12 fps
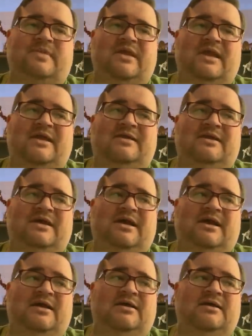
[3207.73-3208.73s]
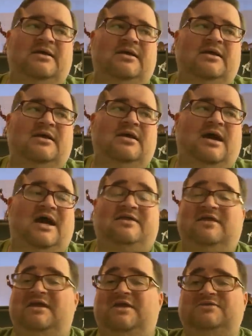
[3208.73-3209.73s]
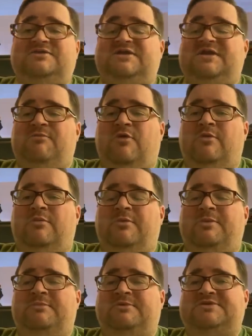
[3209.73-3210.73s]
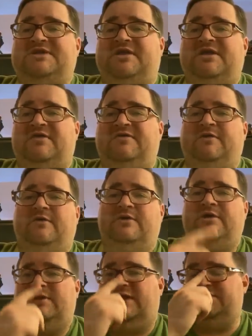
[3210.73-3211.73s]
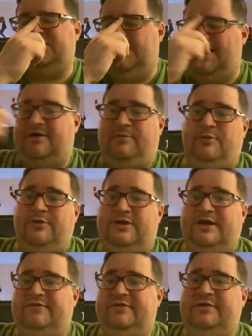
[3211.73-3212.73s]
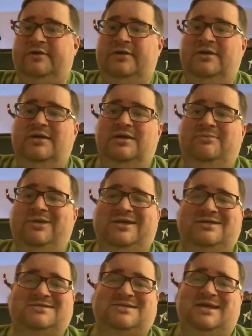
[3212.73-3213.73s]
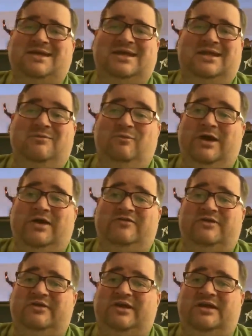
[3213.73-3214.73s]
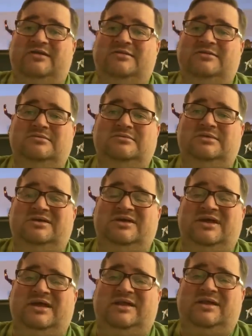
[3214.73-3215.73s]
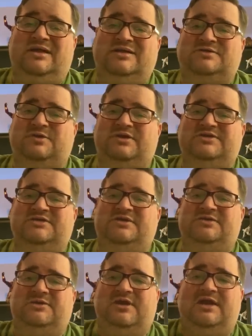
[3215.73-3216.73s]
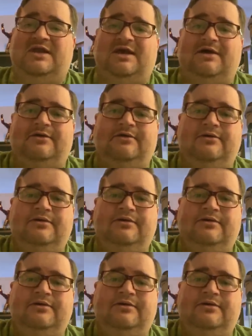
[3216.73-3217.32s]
And I think you see more and more people selling off their whole collection now more than ever because they get in way over their head. And it's real easy to do that now.